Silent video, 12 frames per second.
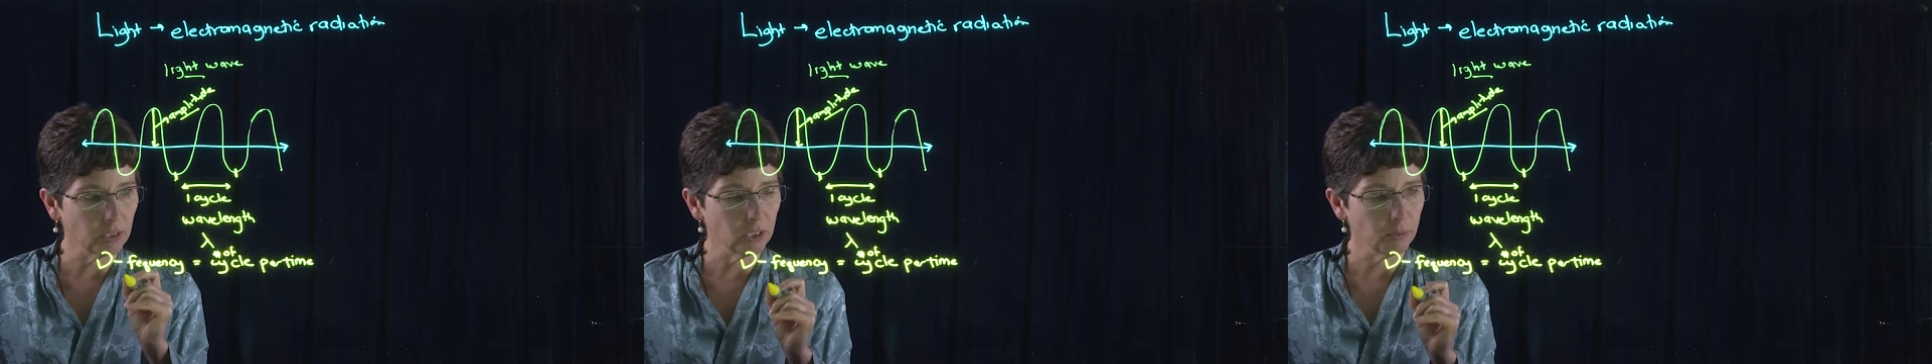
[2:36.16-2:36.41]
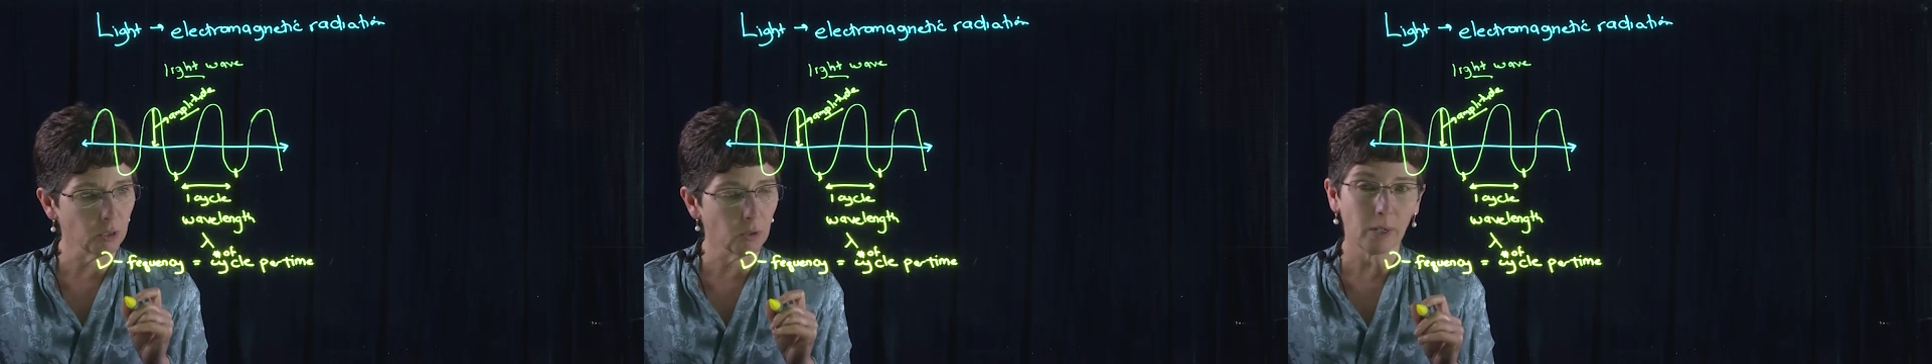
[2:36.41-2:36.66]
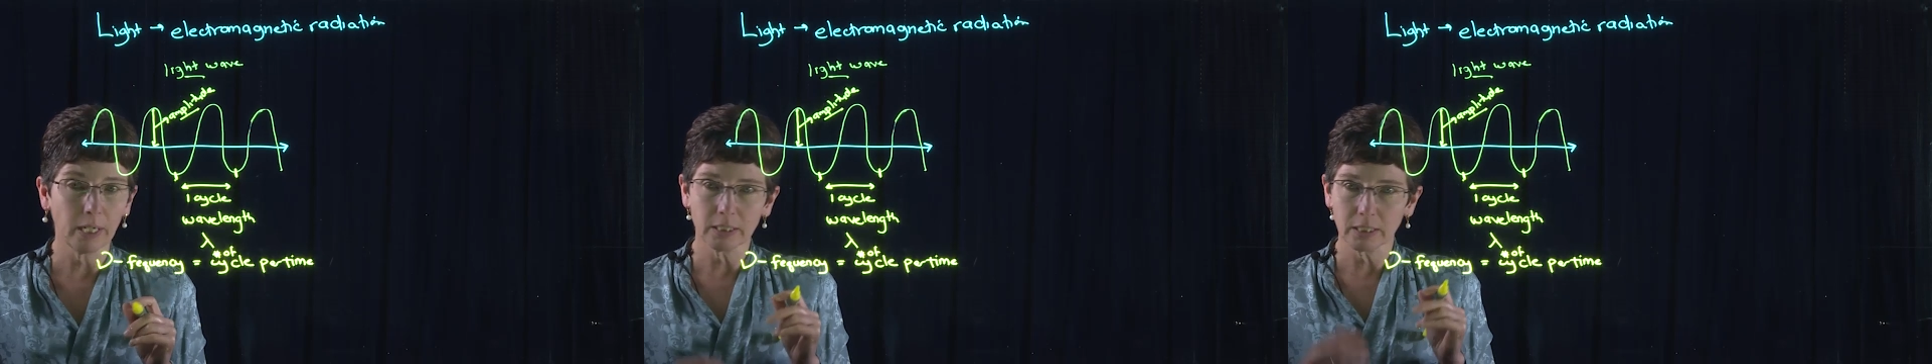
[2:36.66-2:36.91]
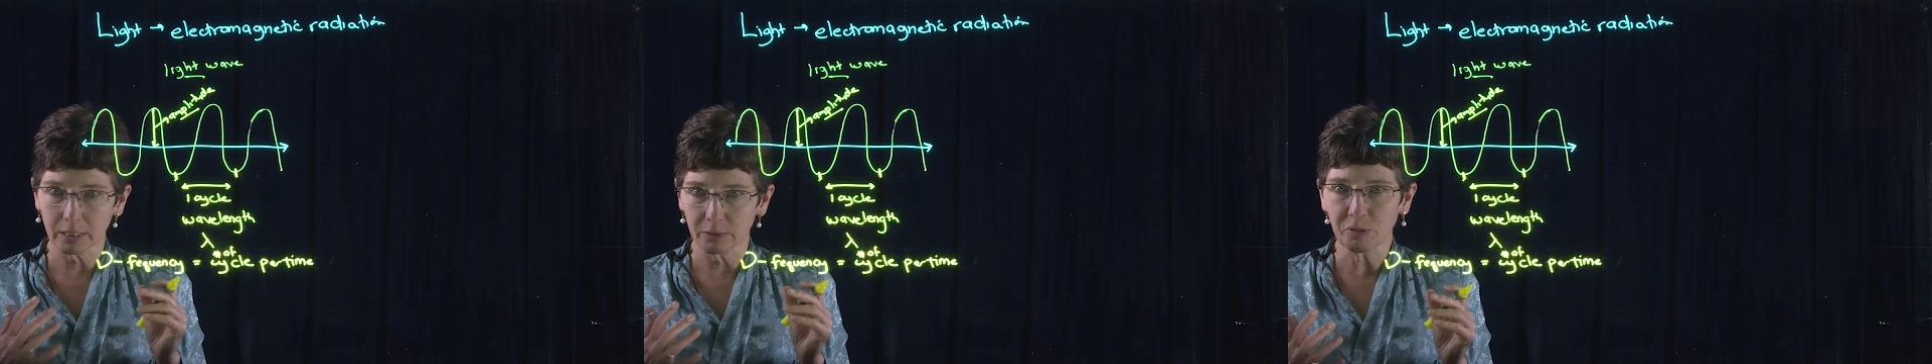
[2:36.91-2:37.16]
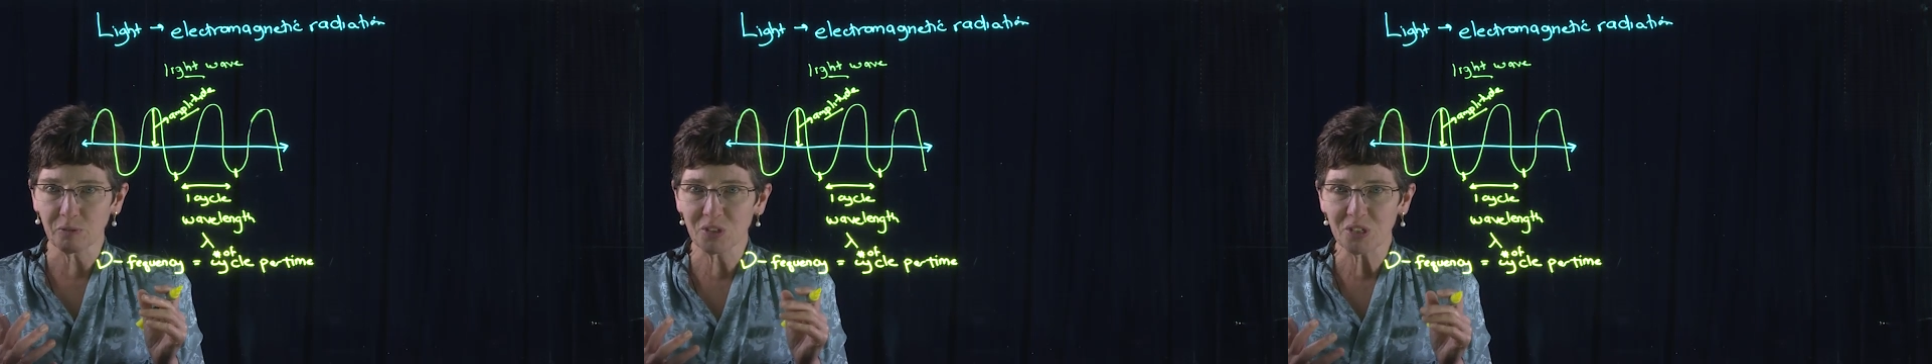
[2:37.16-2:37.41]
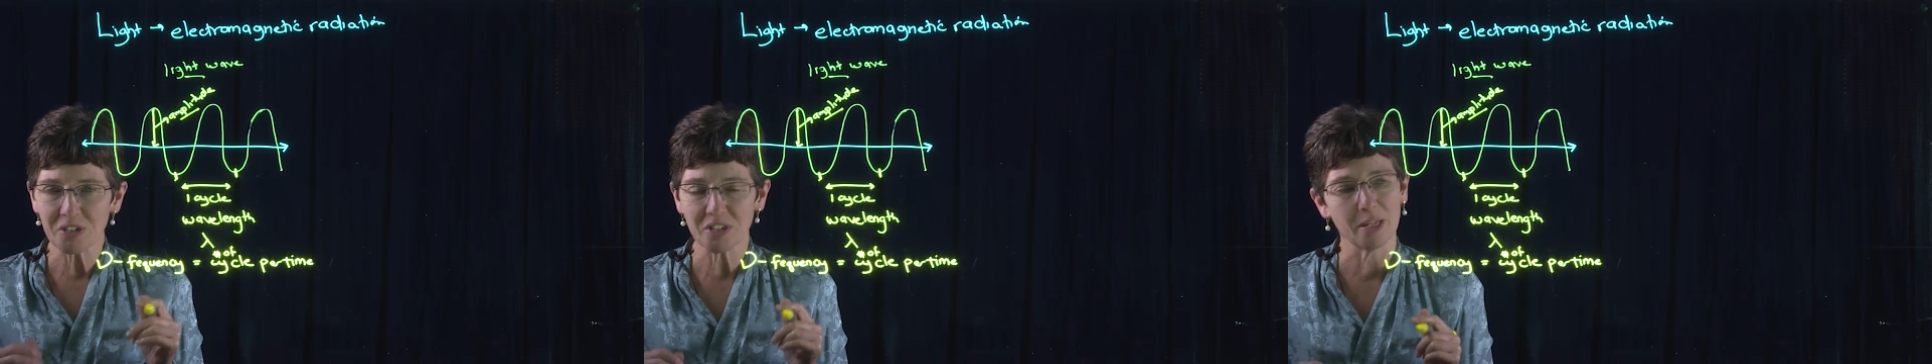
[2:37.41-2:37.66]
some equations, and we've
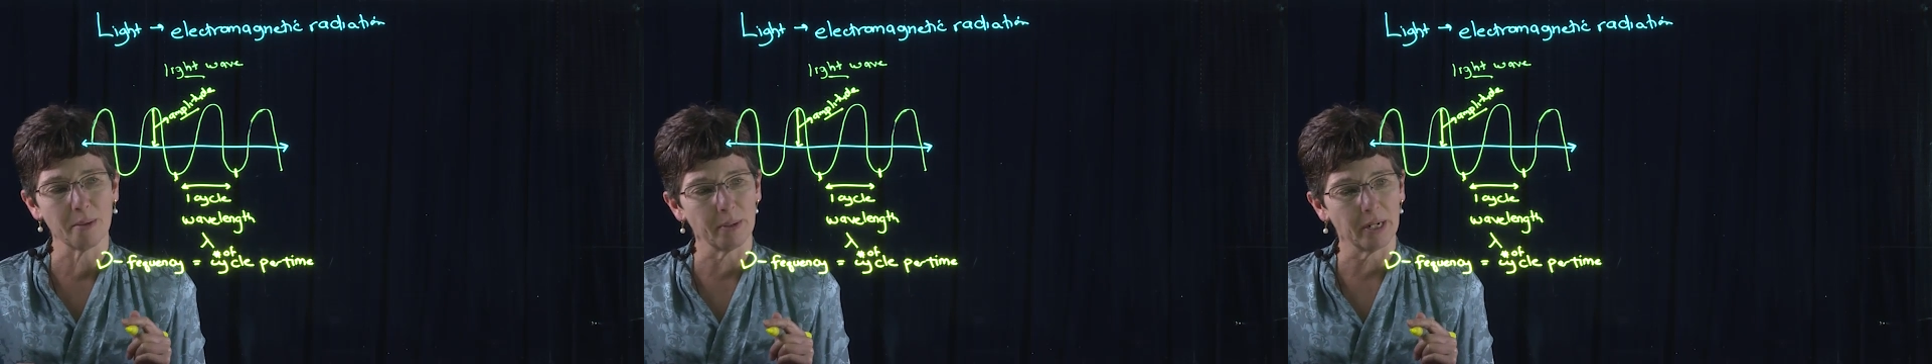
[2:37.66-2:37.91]
used them,